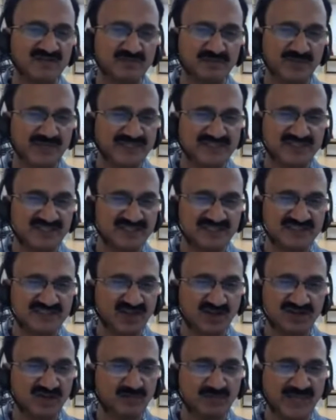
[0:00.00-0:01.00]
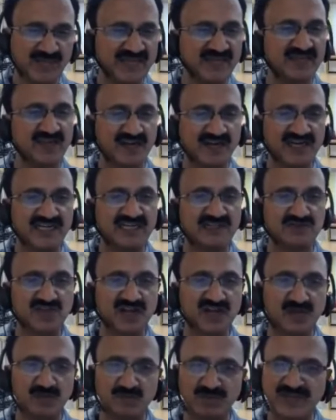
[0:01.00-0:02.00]
Patient is not complaining, relatives are
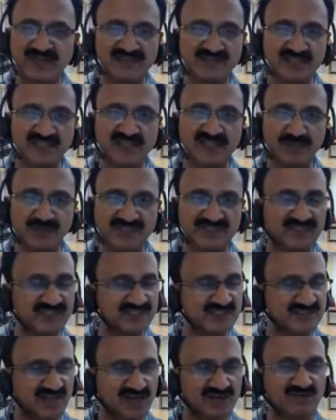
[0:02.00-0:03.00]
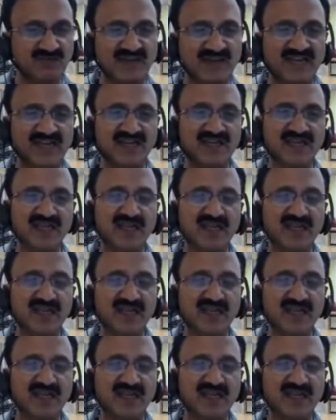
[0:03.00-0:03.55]
complaining that the patient is not well,